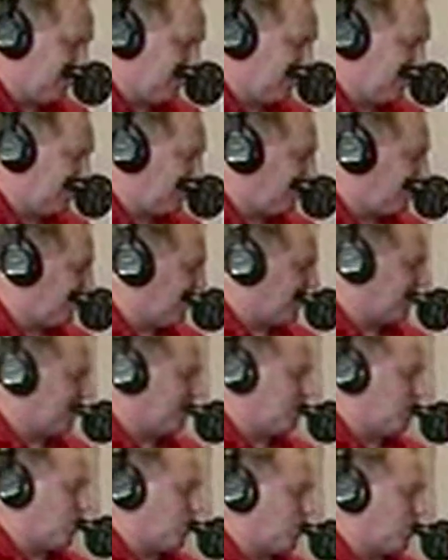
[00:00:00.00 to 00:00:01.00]
And then
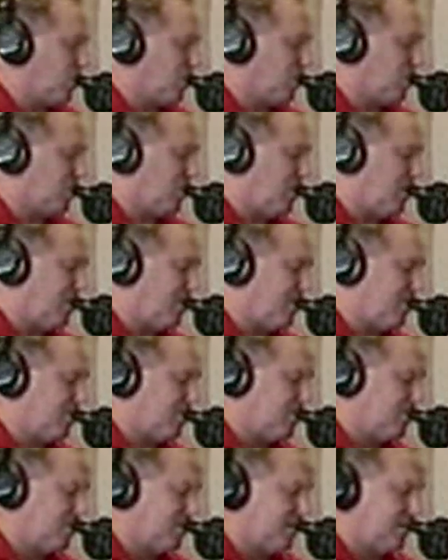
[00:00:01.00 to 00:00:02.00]
finally, more multiple
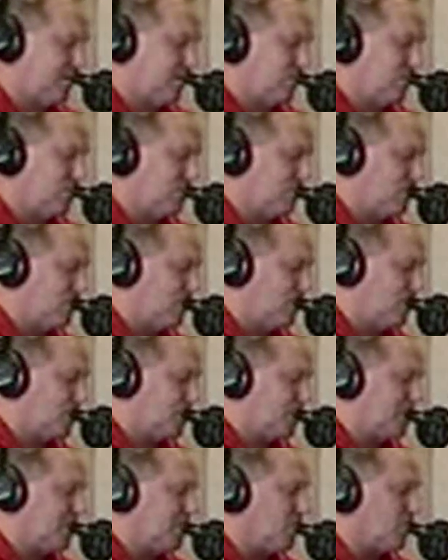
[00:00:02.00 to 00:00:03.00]
offers, and we'll
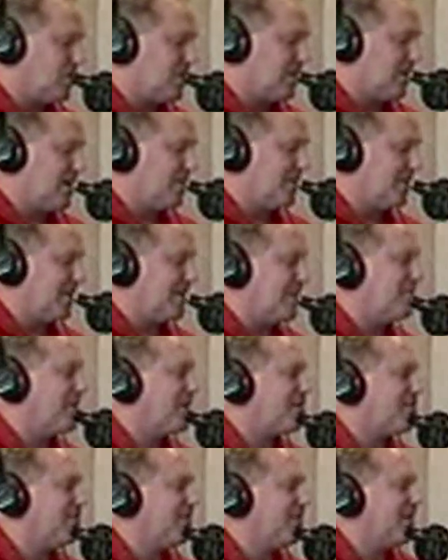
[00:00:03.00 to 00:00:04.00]
spend more time on that.
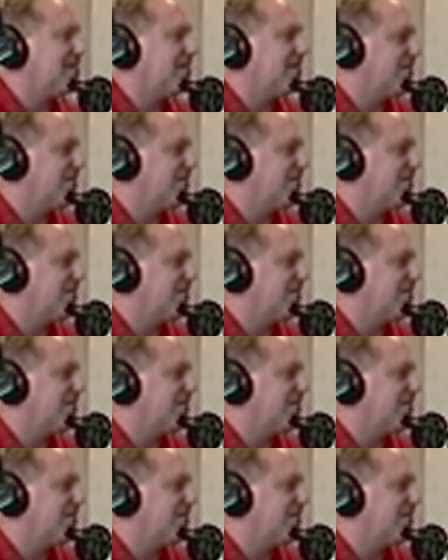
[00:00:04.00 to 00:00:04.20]
Matter of